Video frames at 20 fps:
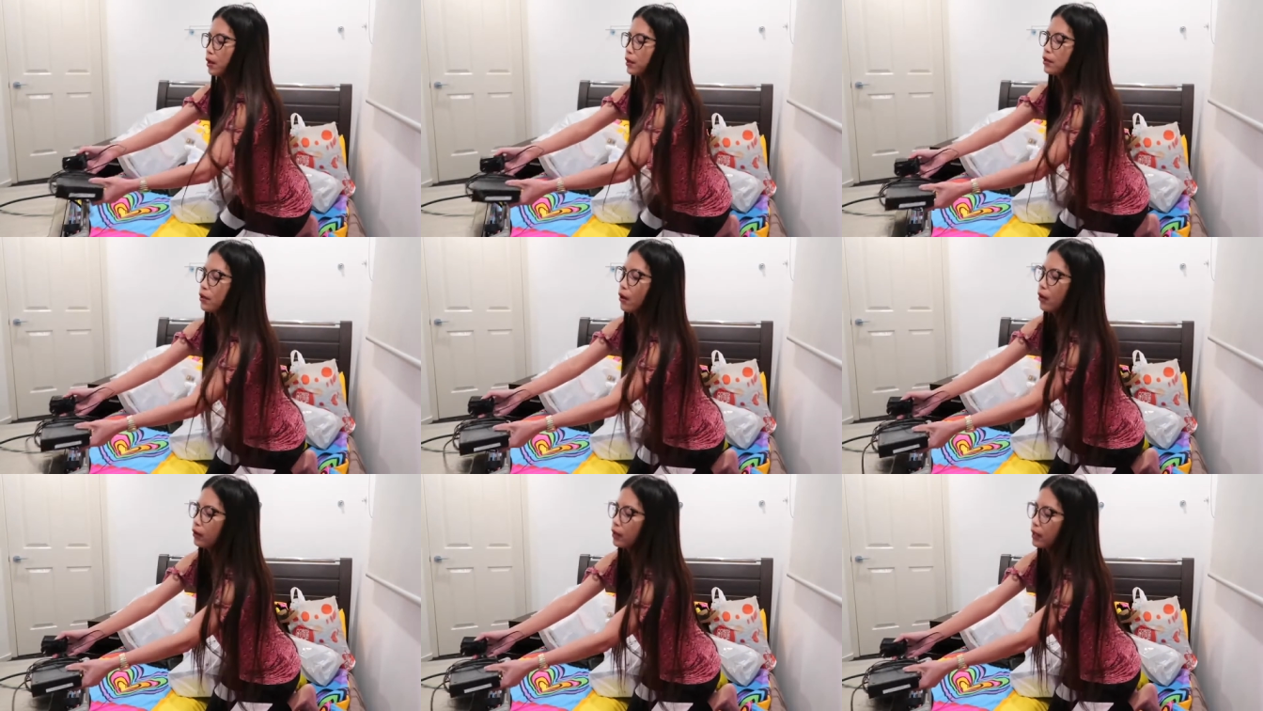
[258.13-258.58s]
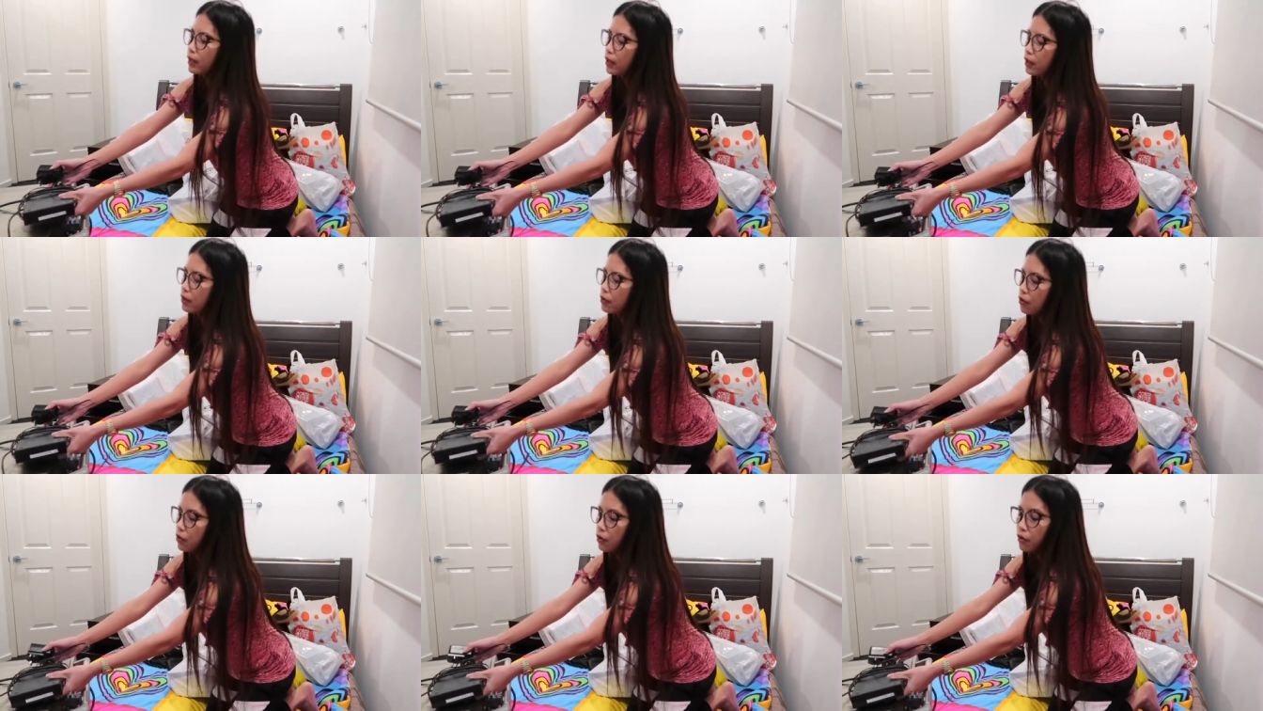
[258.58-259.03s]
you only
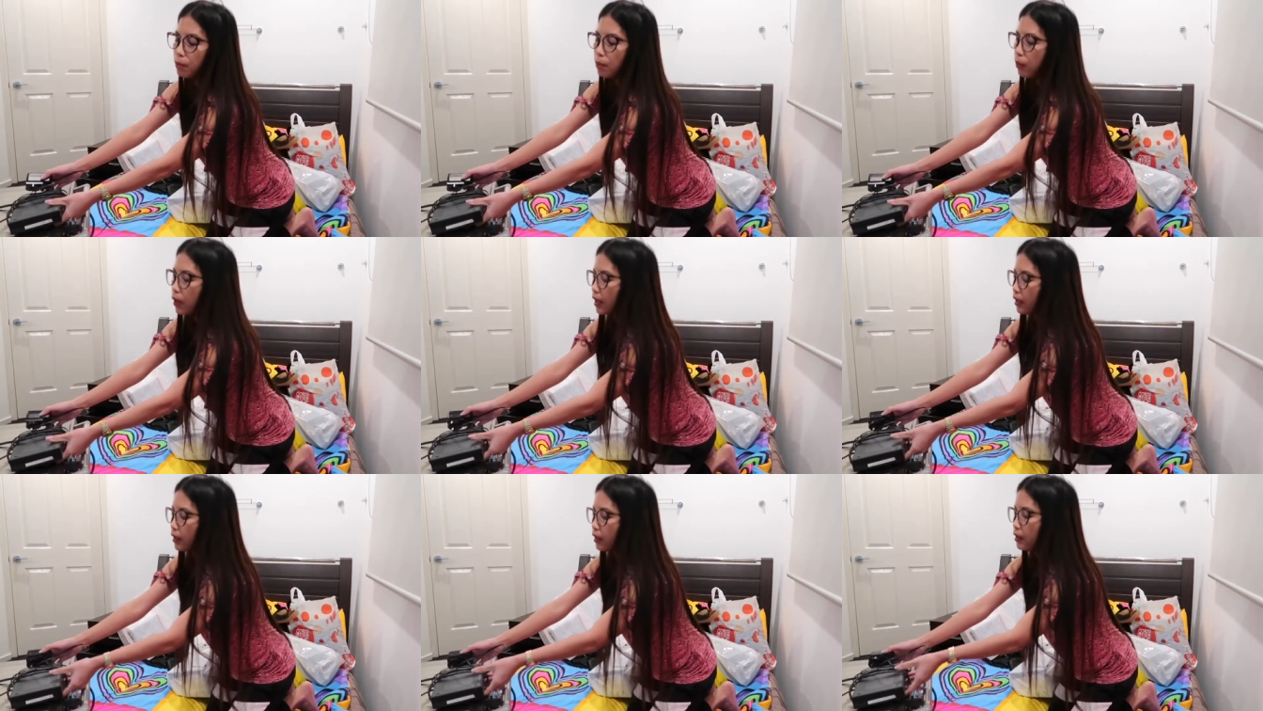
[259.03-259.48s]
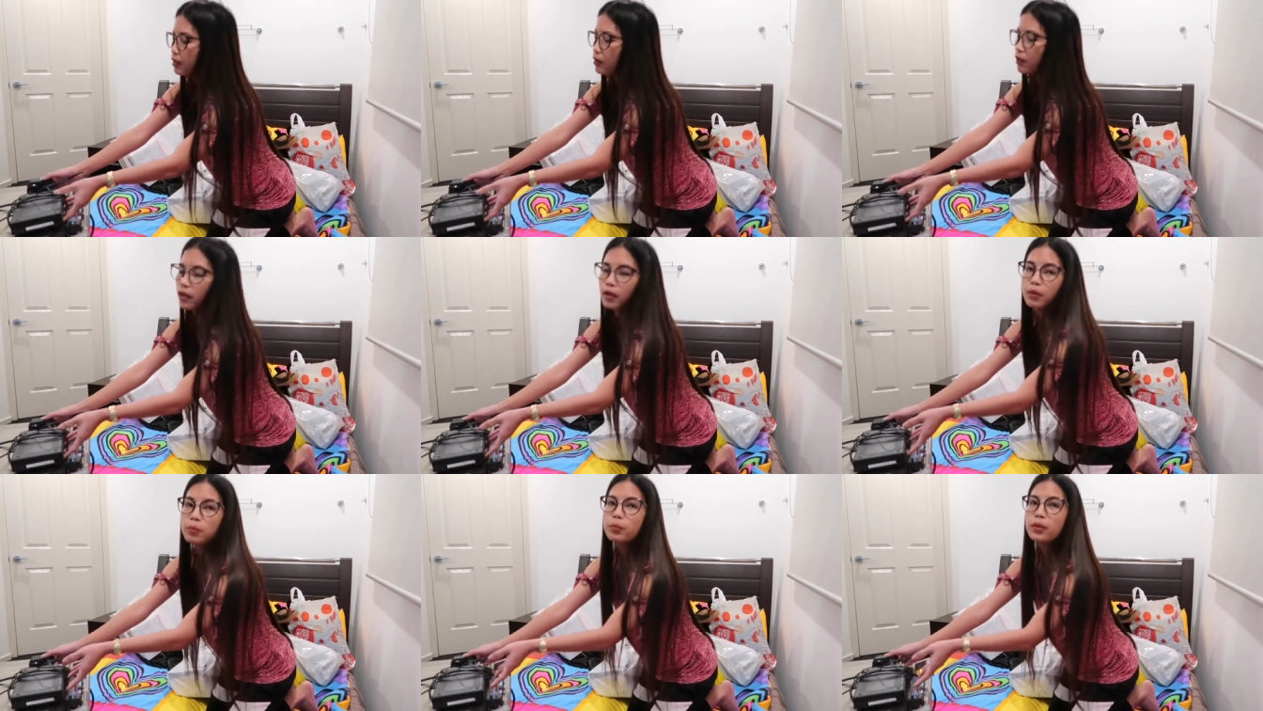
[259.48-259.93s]
need to plug it in
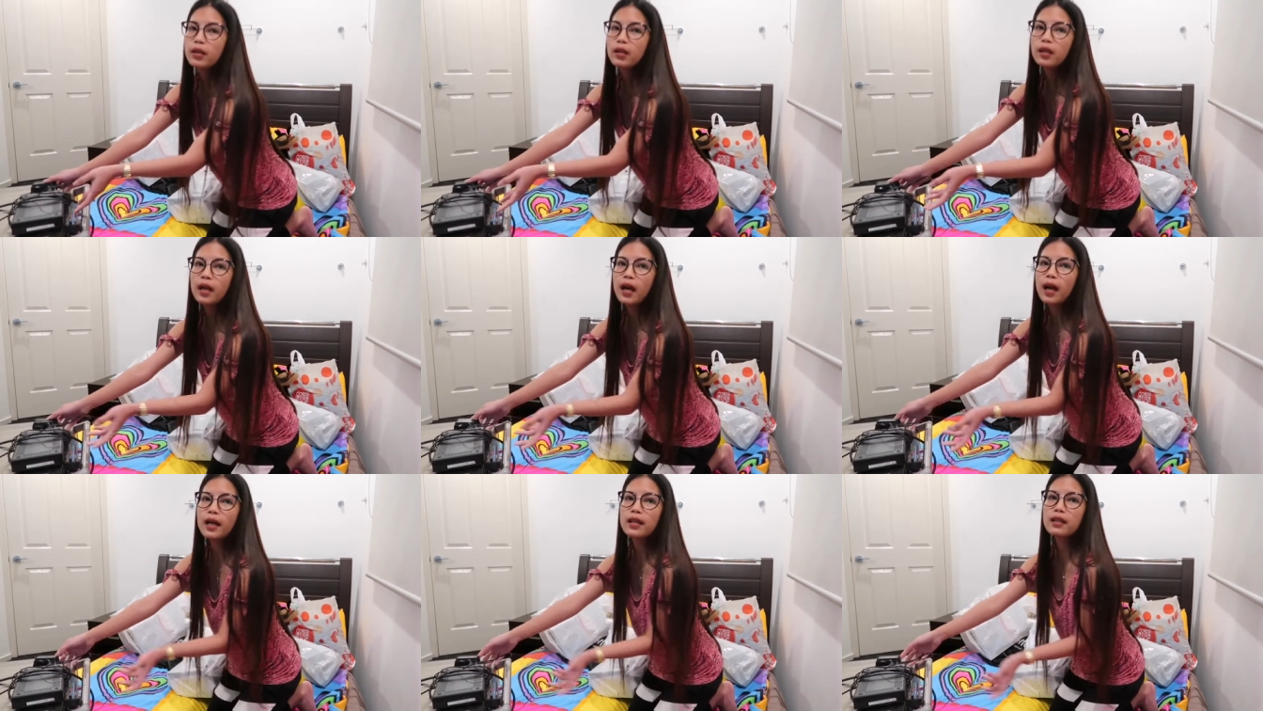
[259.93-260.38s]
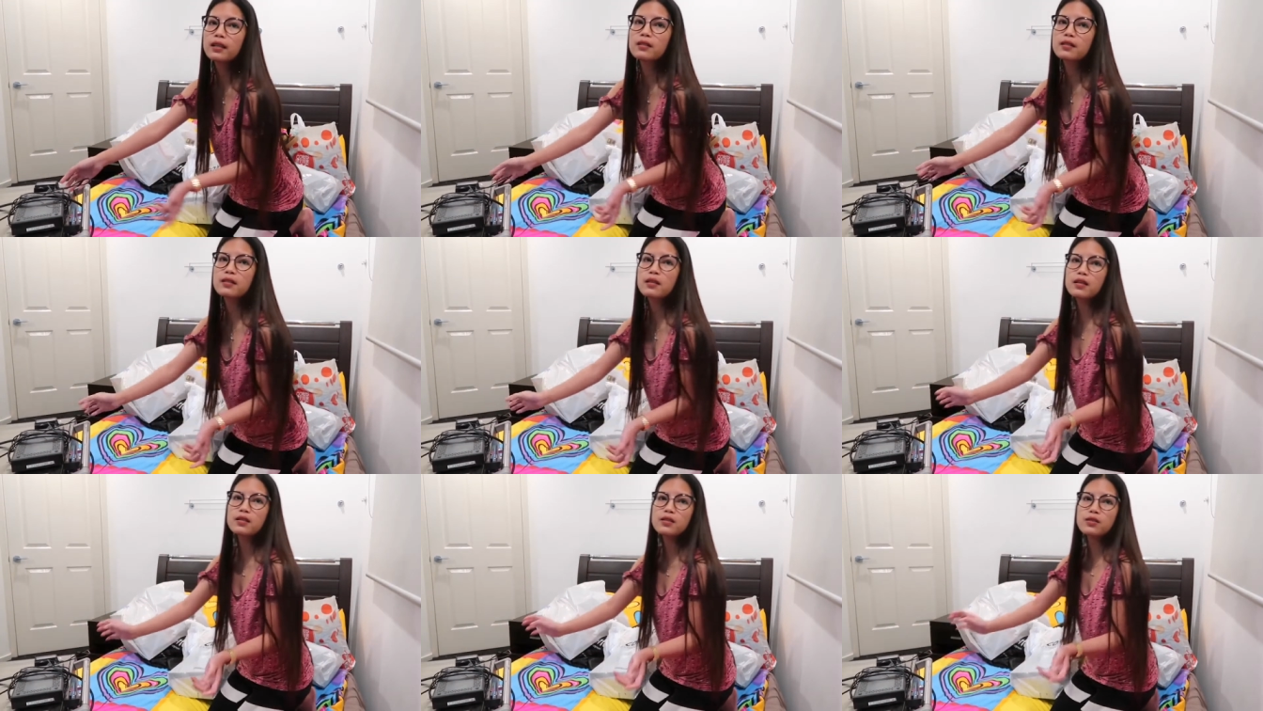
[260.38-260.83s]
your computer and
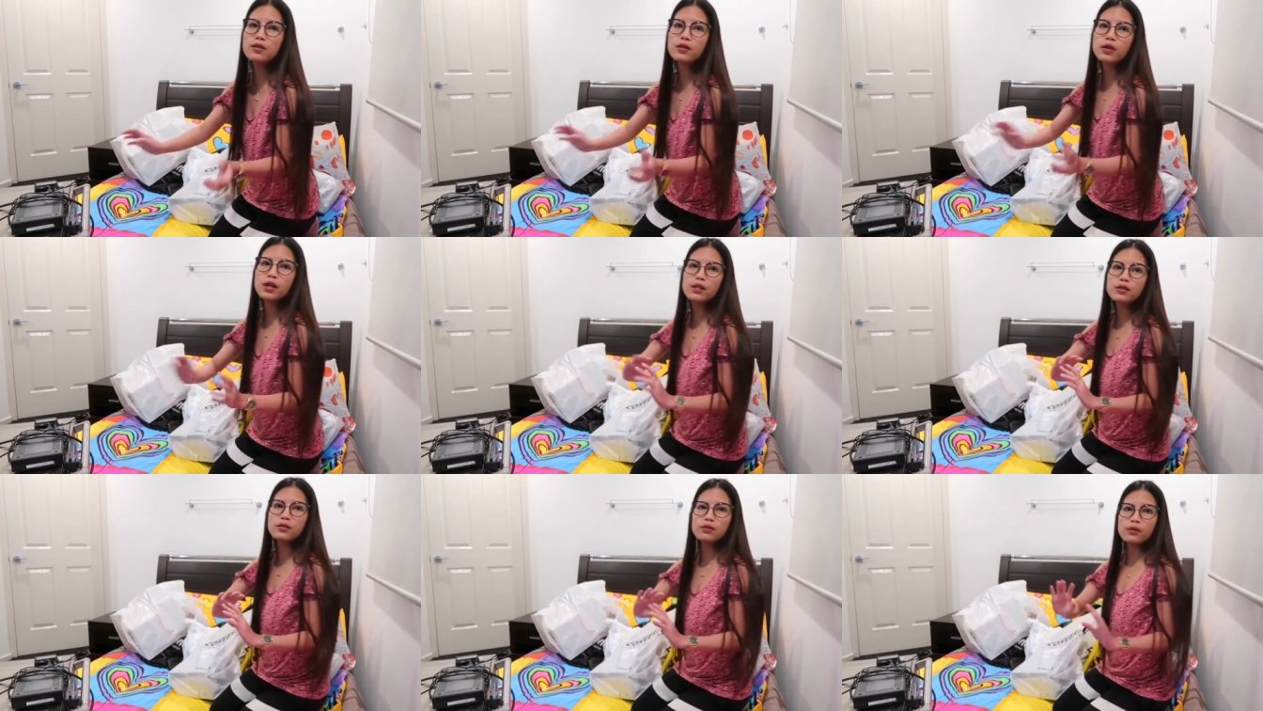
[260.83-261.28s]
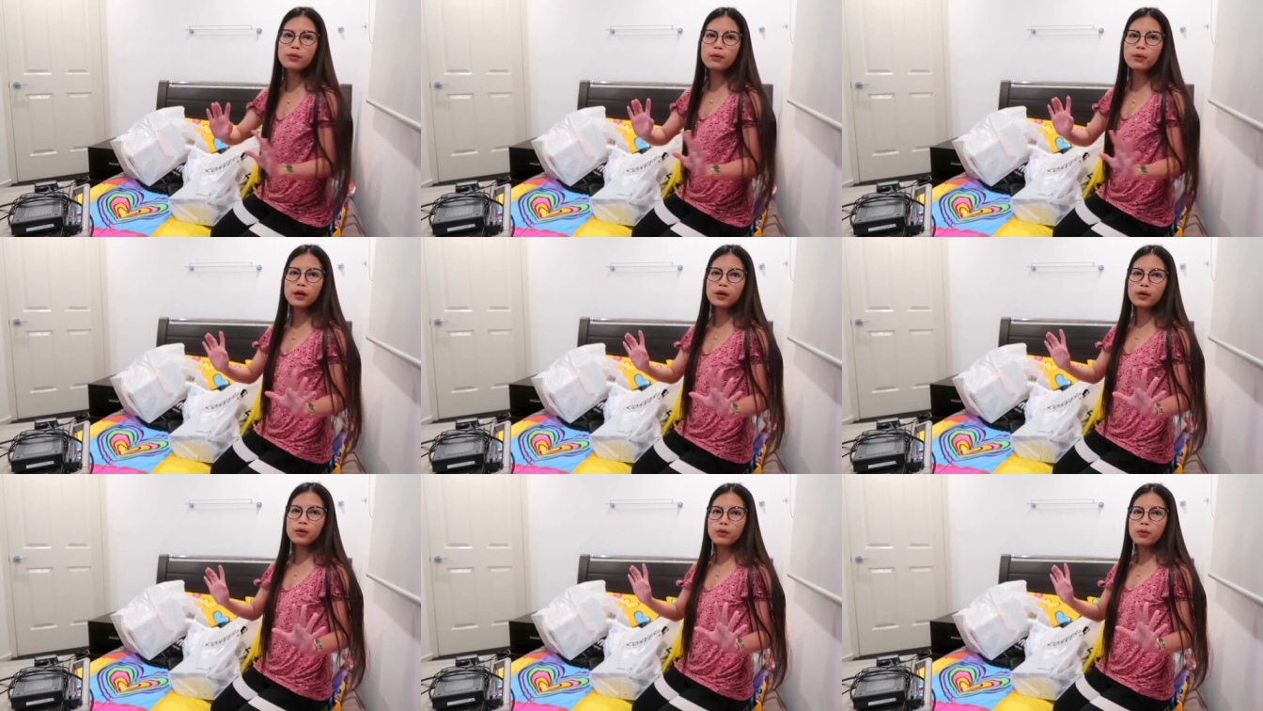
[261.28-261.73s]
that's it, so you can do the
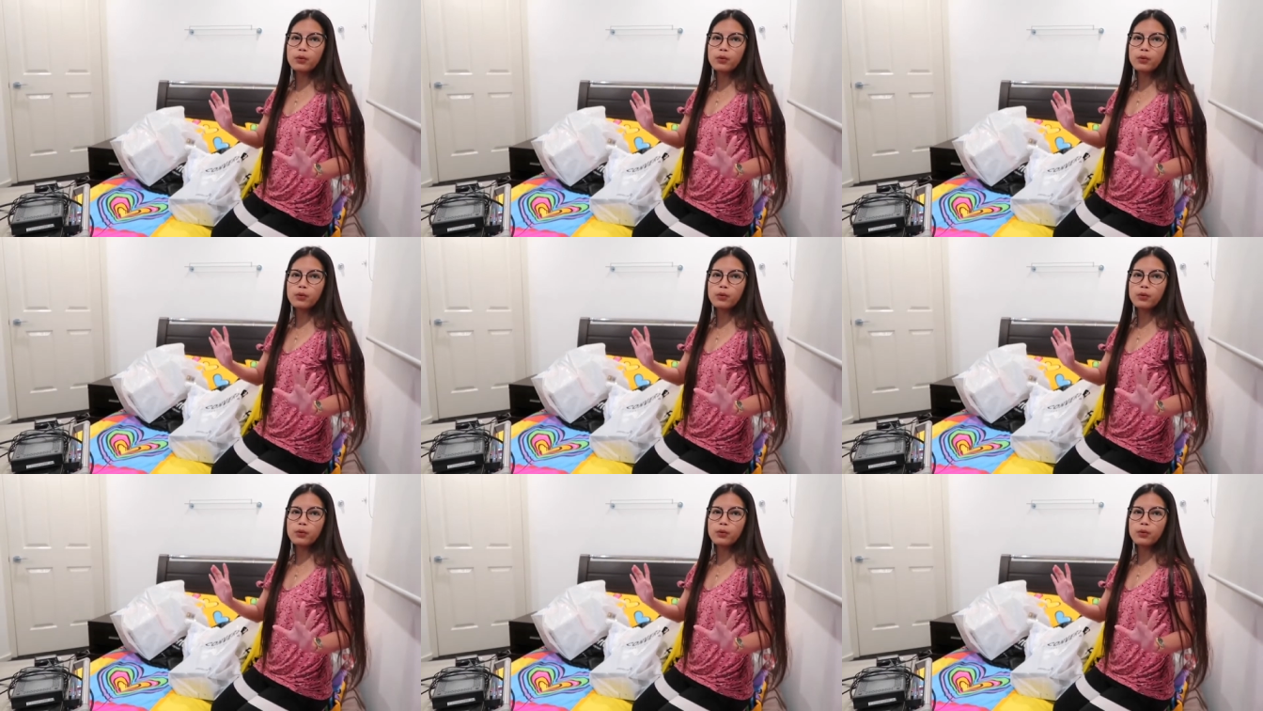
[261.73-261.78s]
work